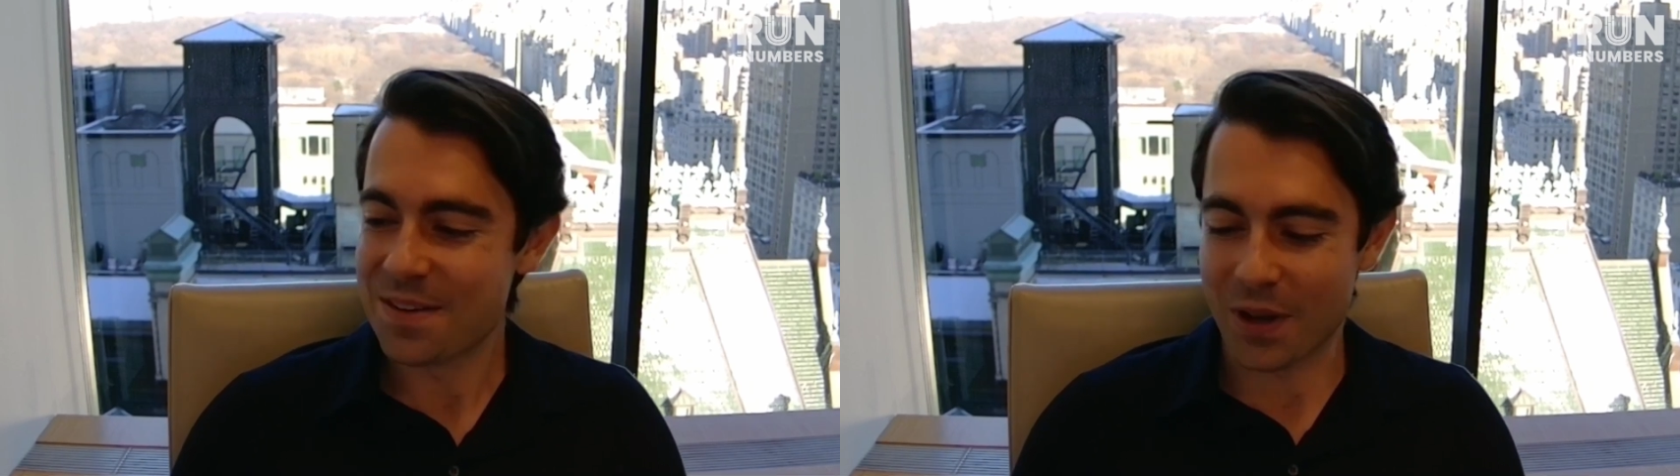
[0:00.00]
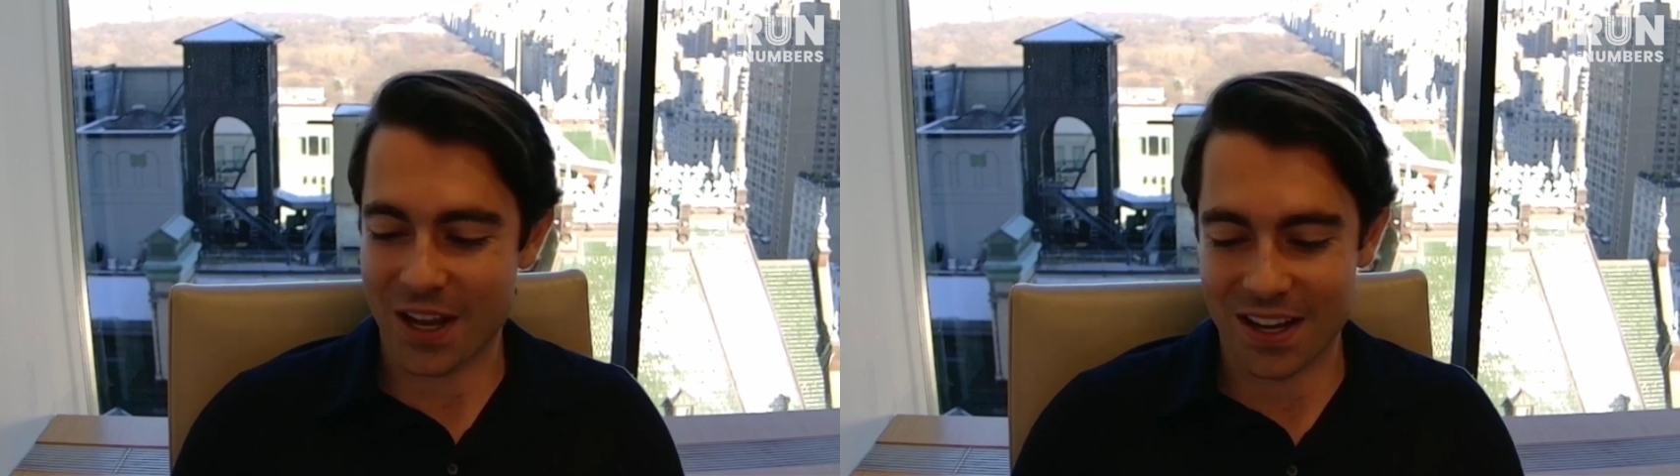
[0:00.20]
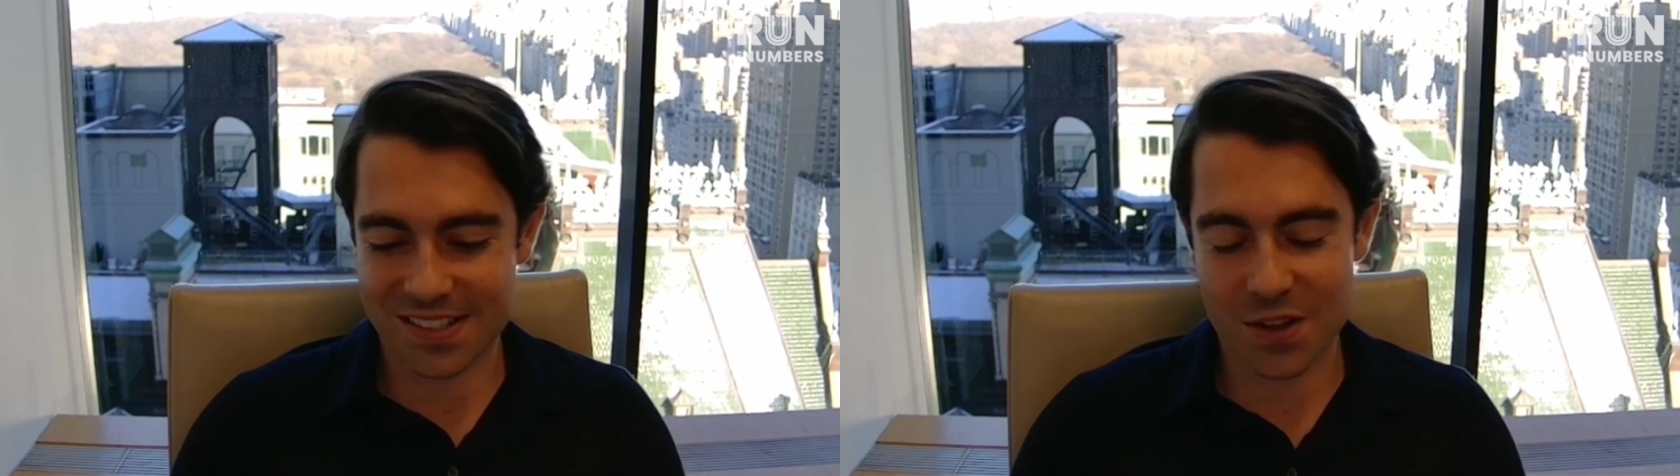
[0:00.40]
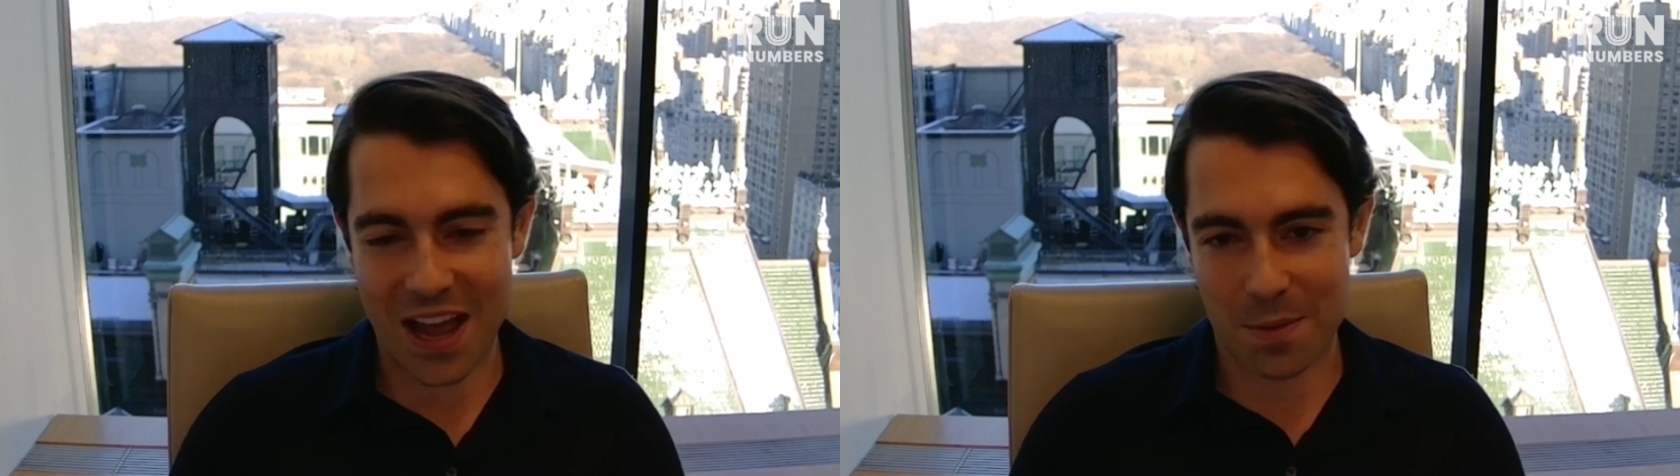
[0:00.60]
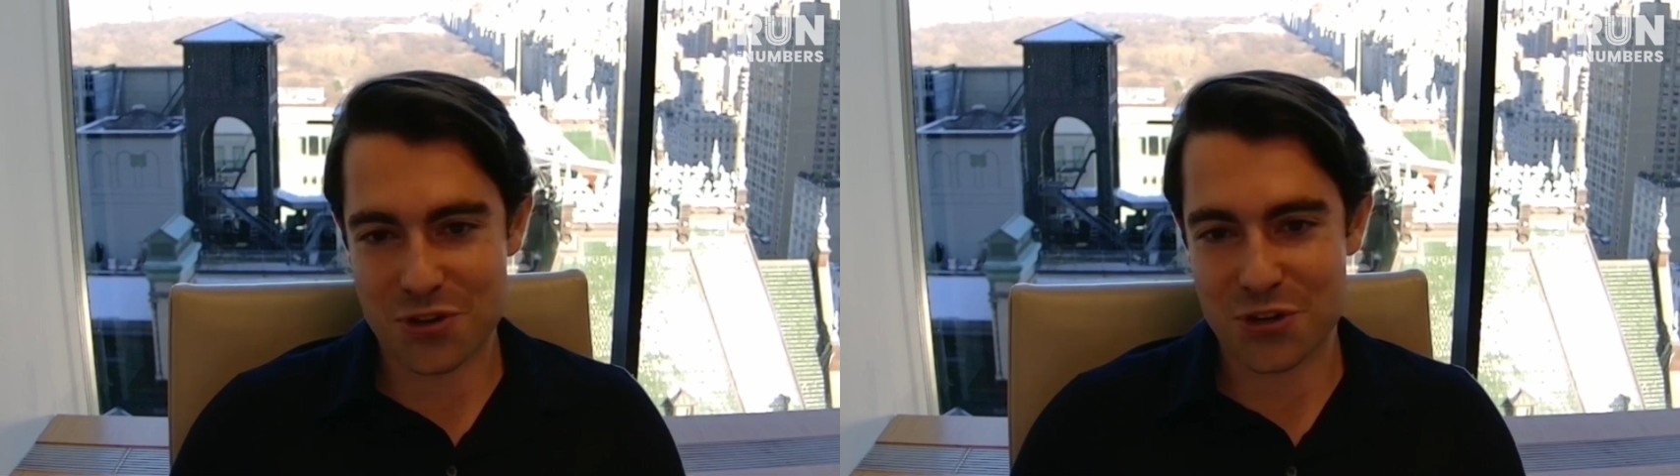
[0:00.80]
Because the
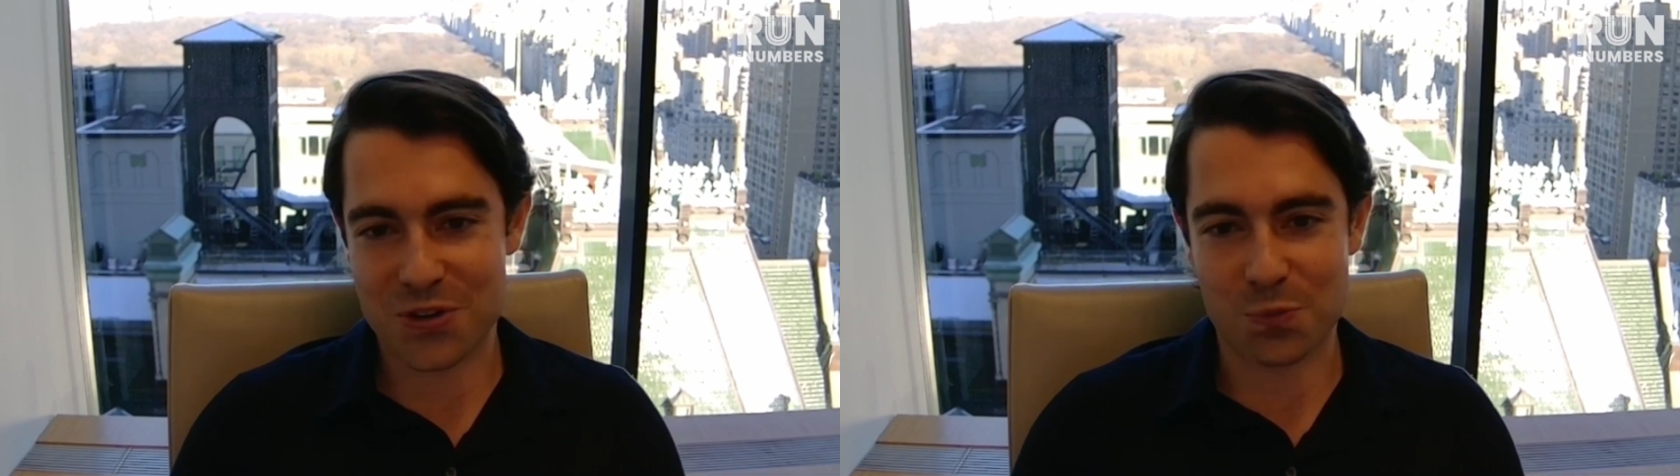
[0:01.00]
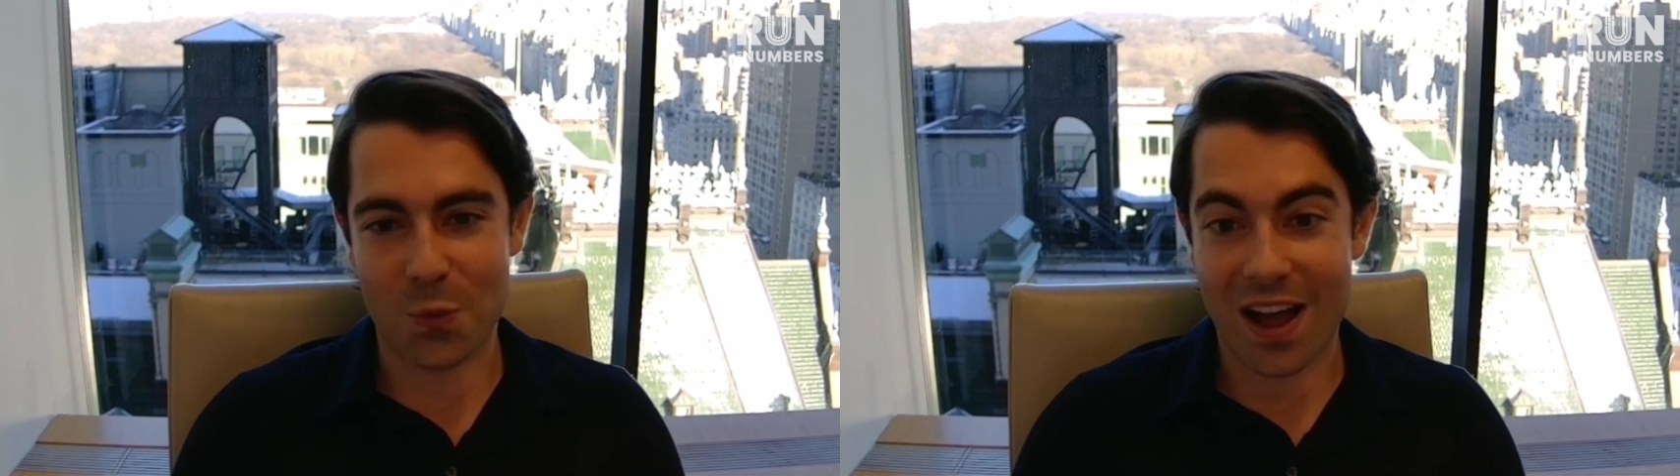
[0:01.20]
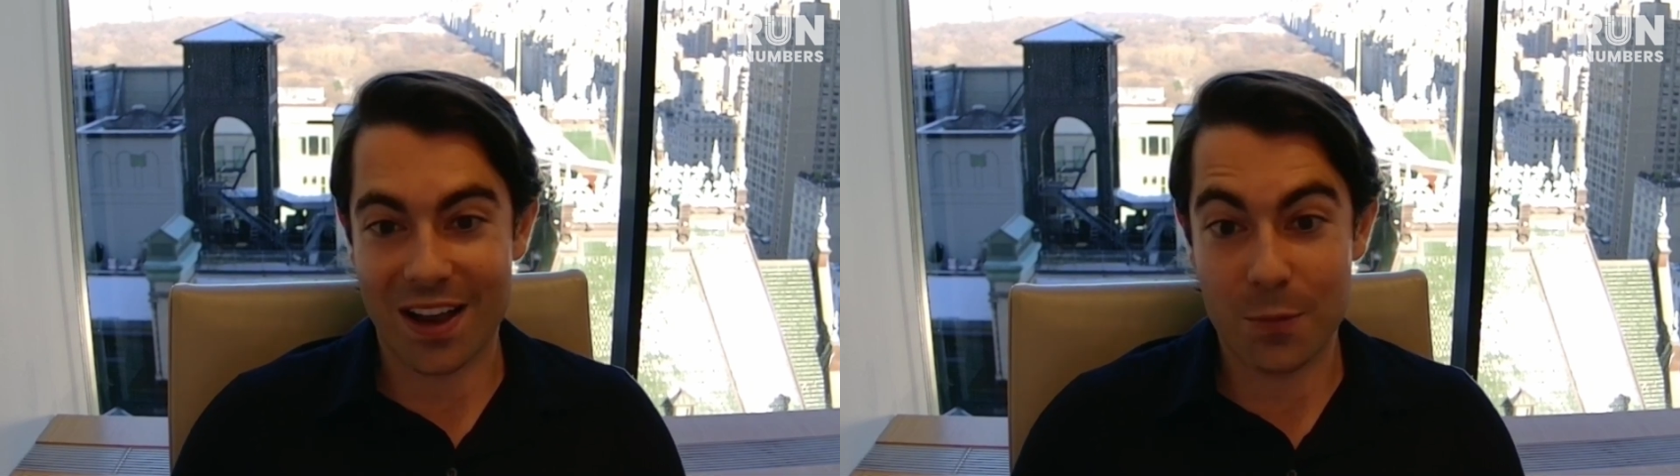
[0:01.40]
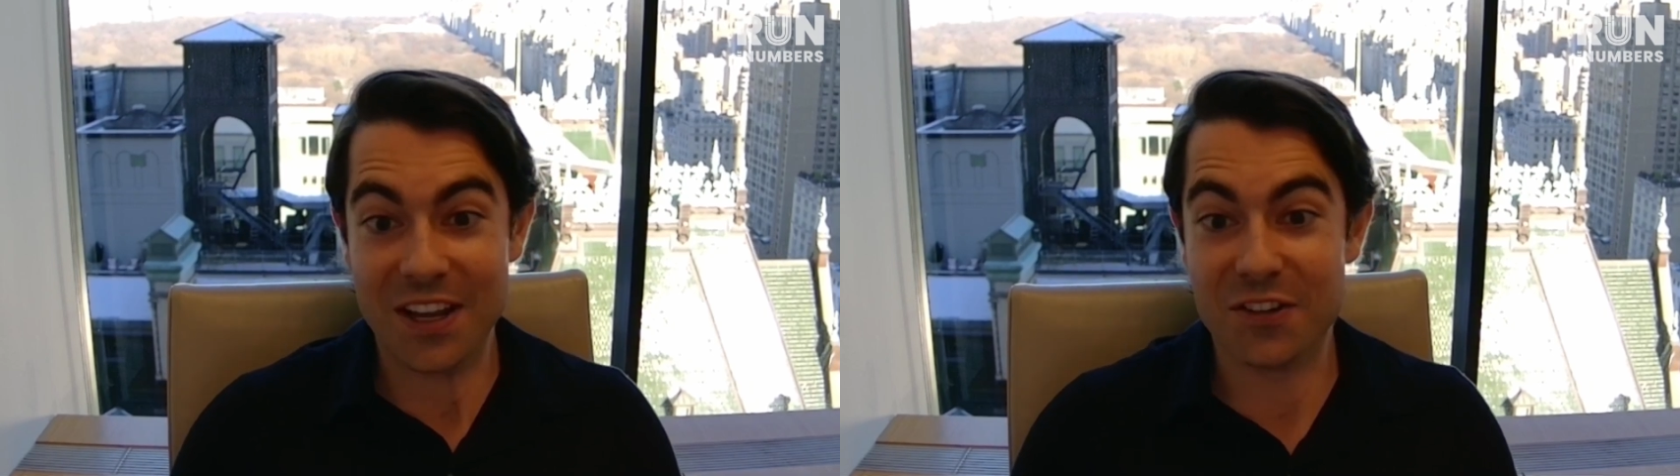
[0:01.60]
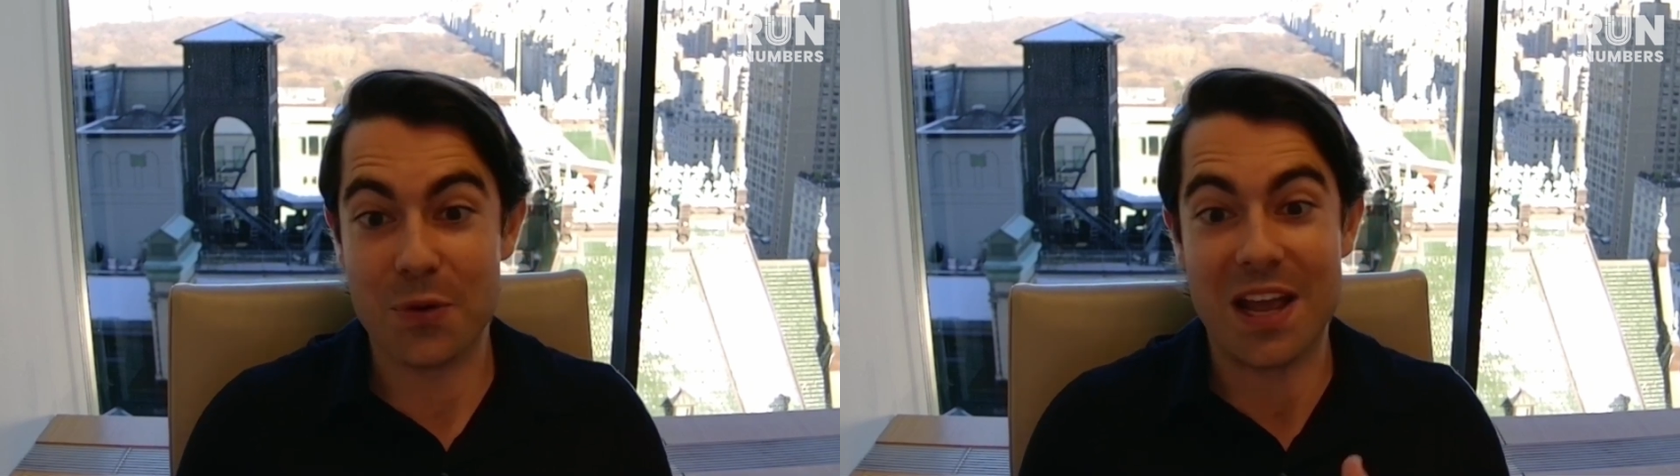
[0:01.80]
aperture is wide, we
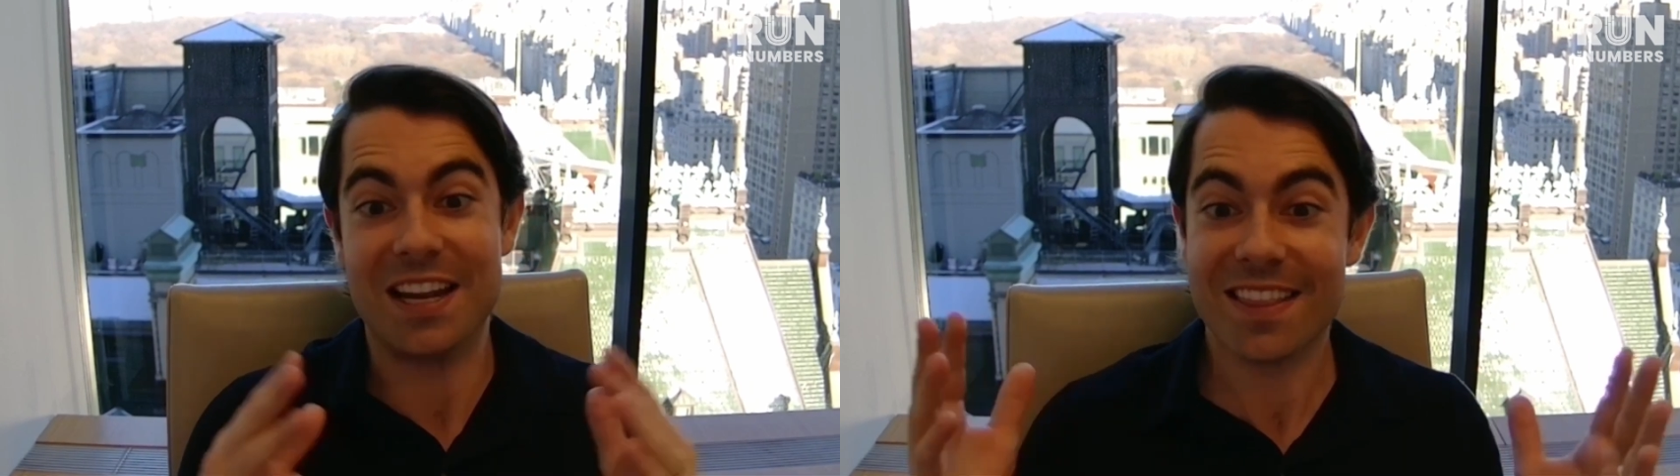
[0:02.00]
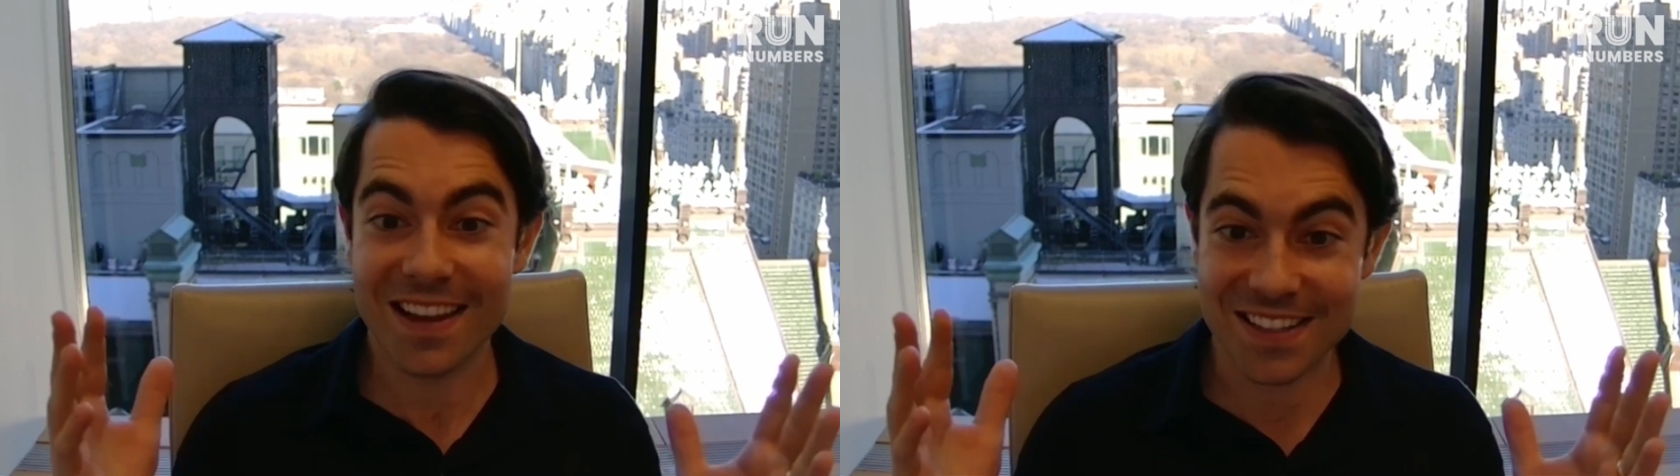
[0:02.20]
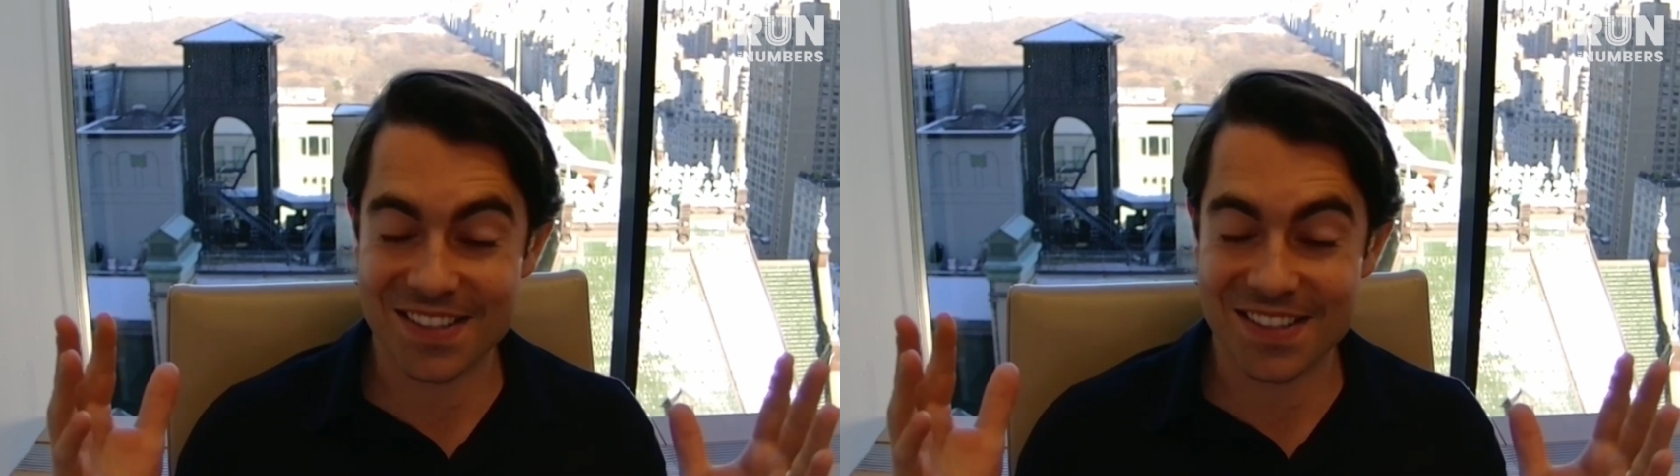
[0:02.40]
can do anything.